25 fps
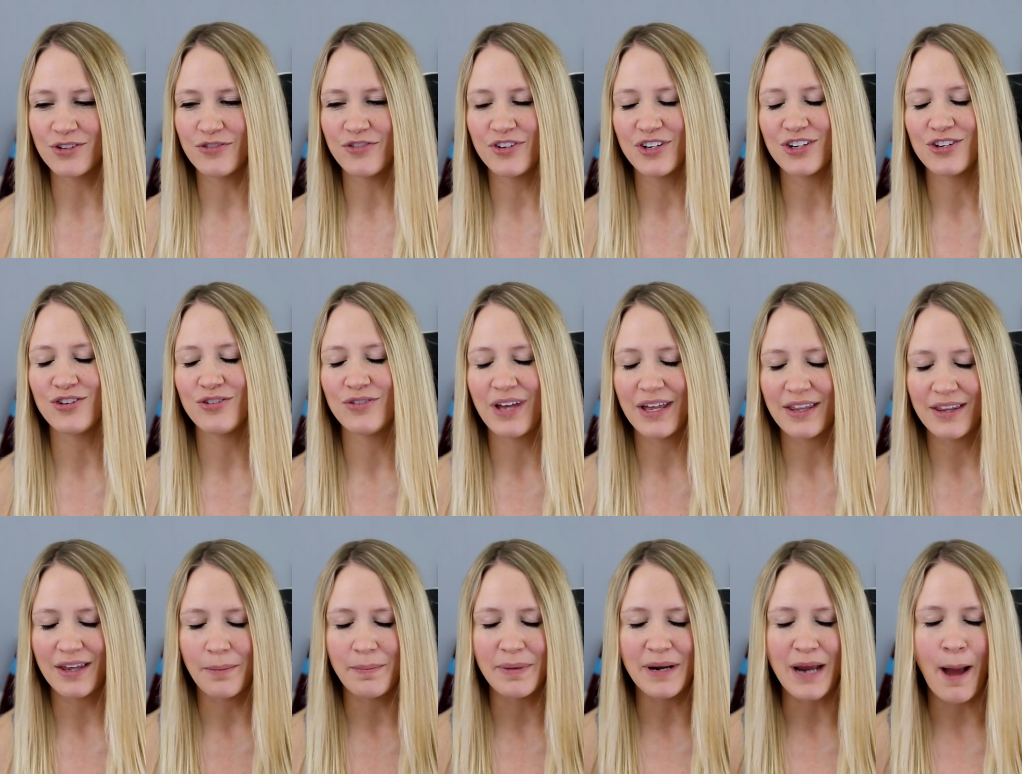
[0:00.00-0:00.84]
So if you could do
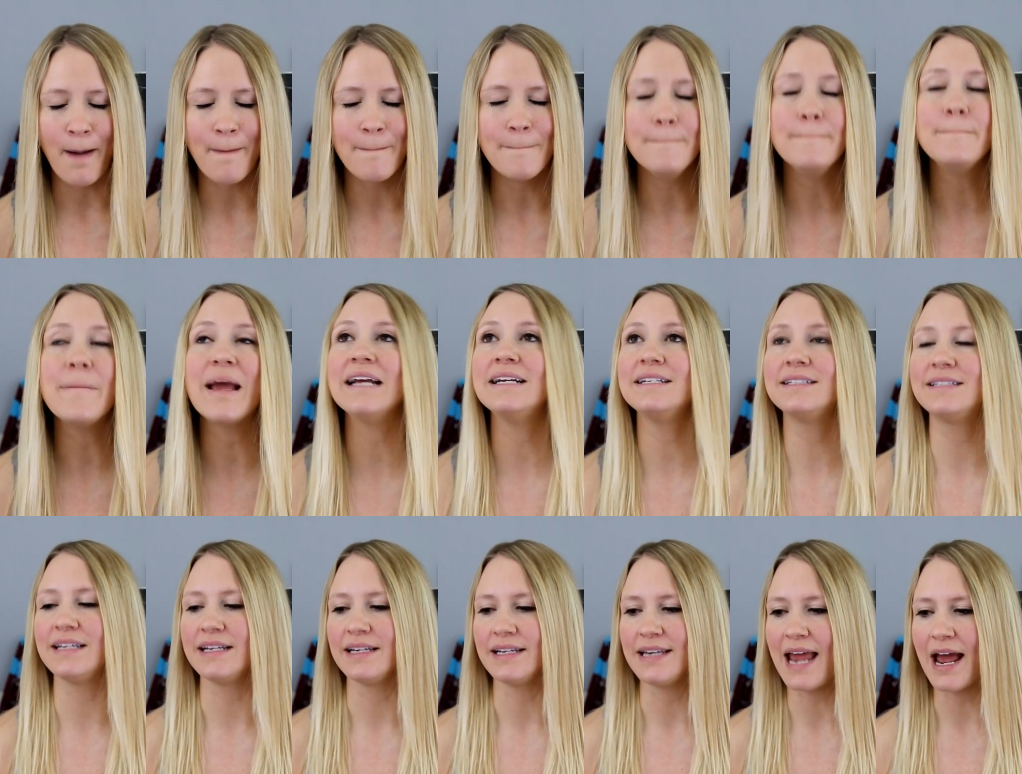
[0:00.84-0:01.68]
that, that'd be
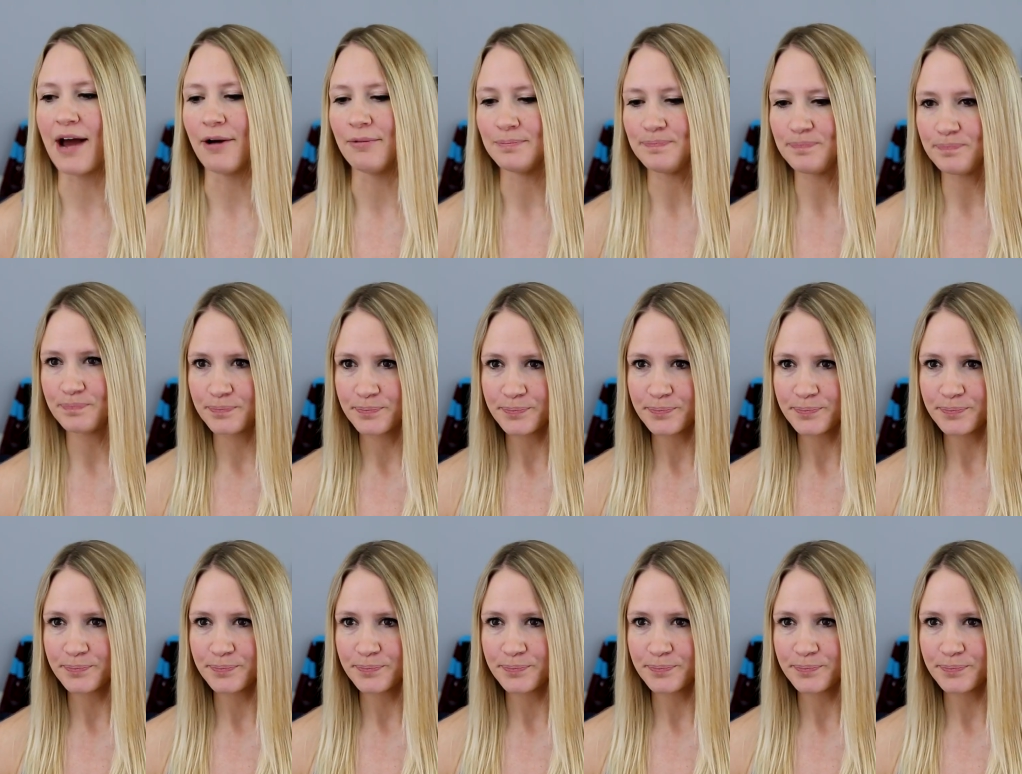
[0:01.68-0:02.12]
amazing. Now,